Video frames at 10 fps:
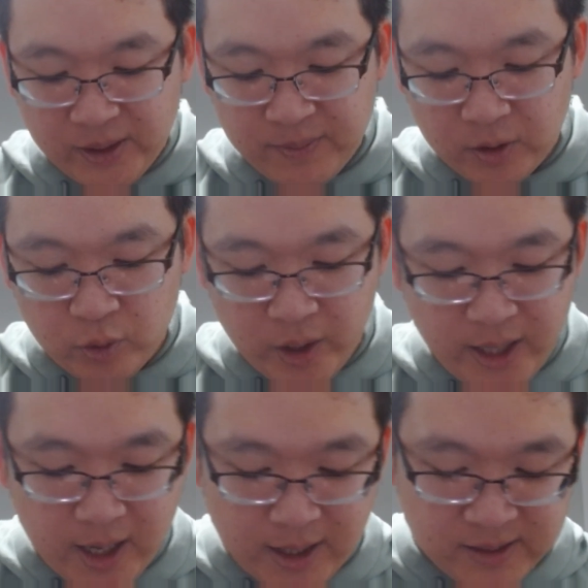That's about
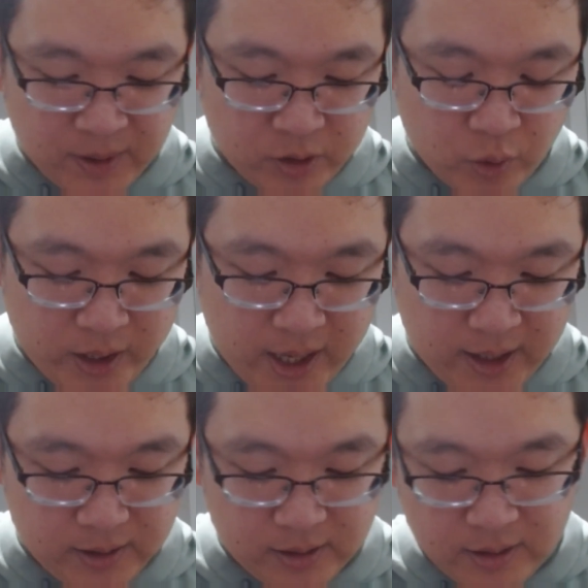20. That's about
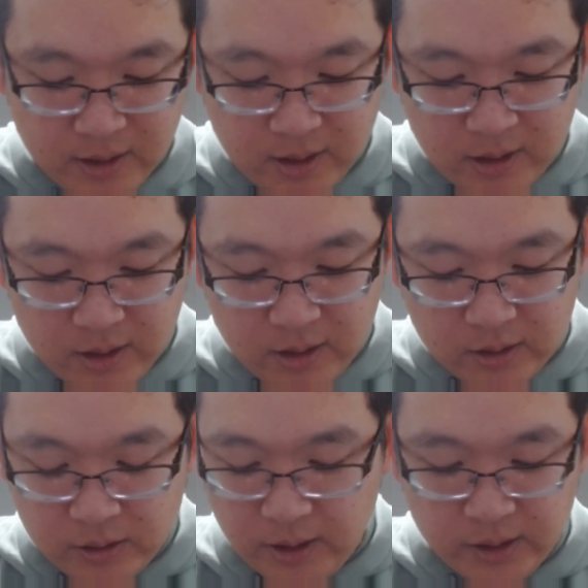28.
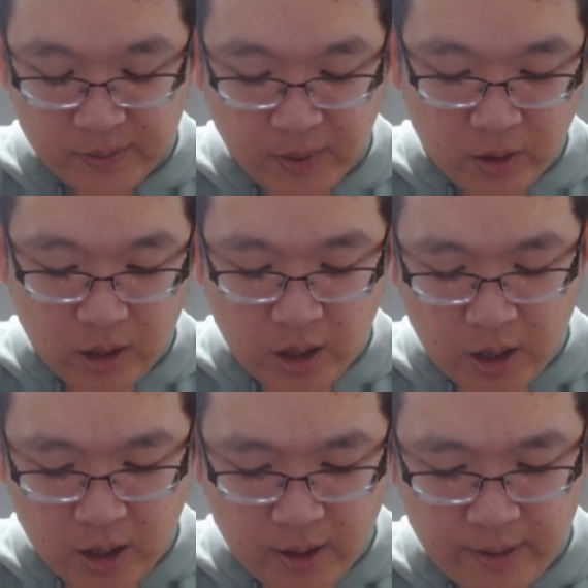Sorry, that's
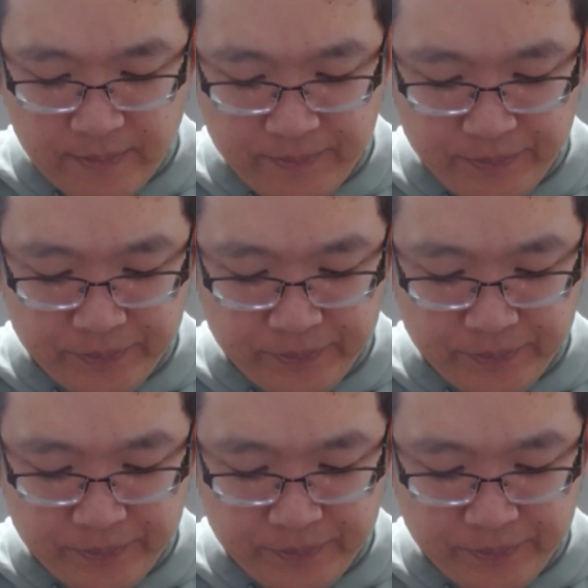about